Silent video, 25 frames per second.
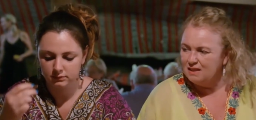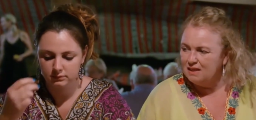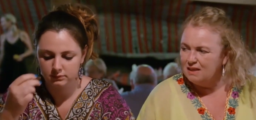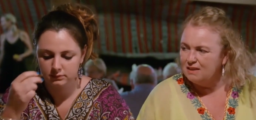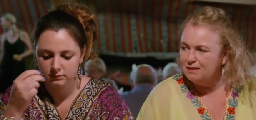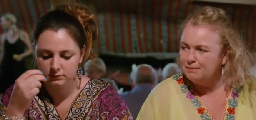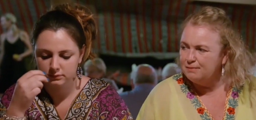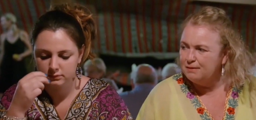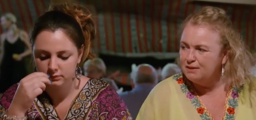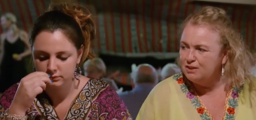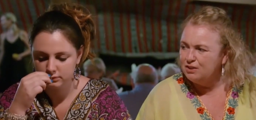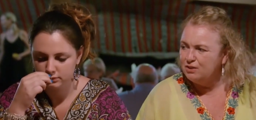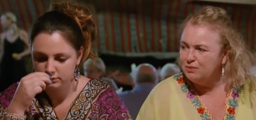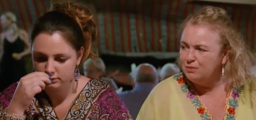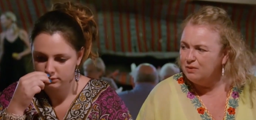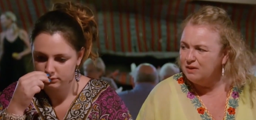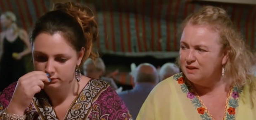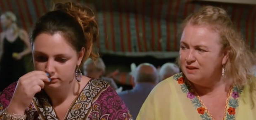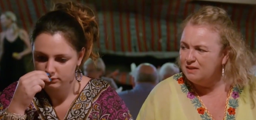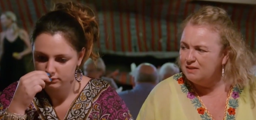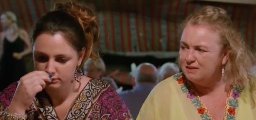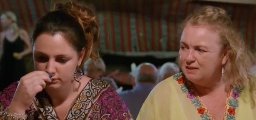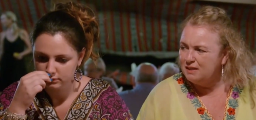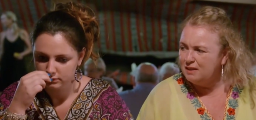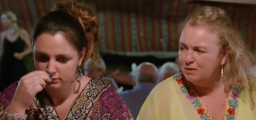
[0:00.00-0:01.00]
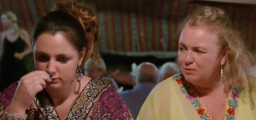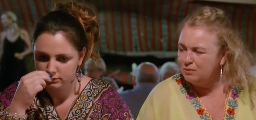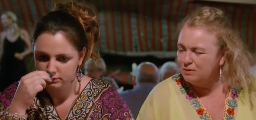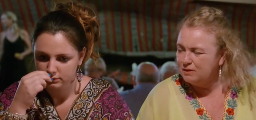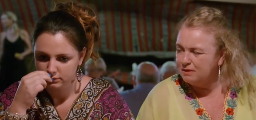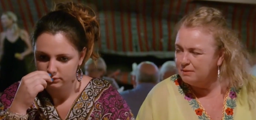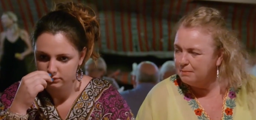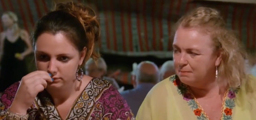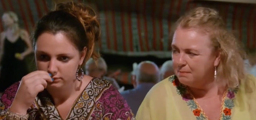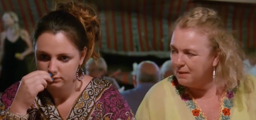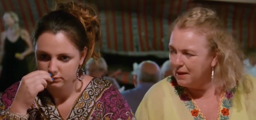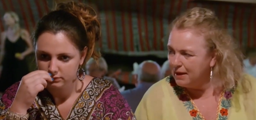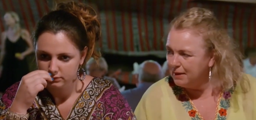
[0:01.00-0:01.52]
Speaker 1: Especially when he said it was
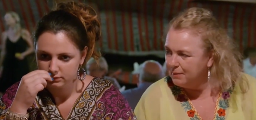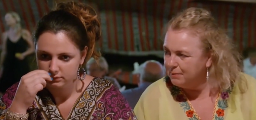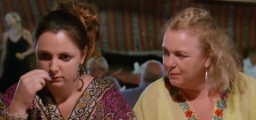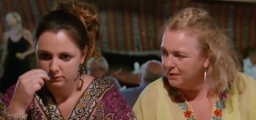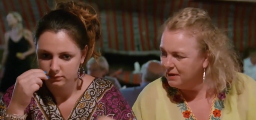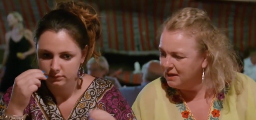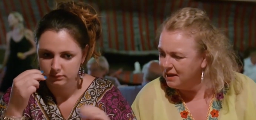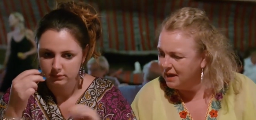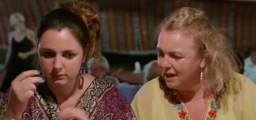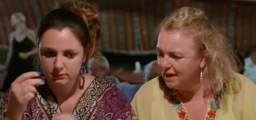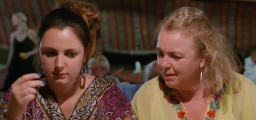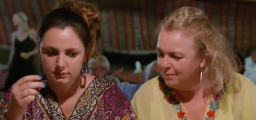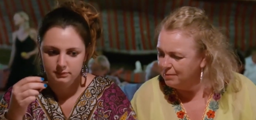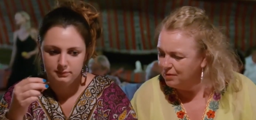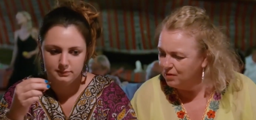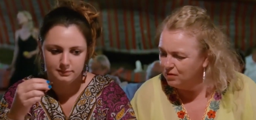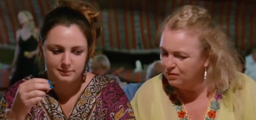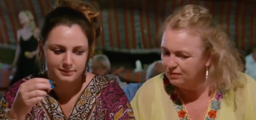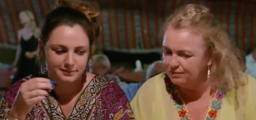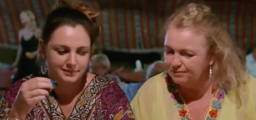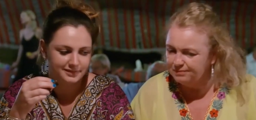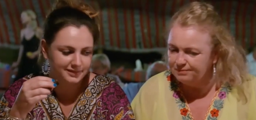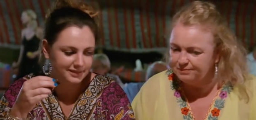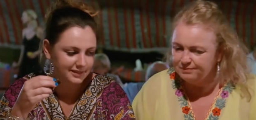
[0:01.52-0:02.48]
a baby camel.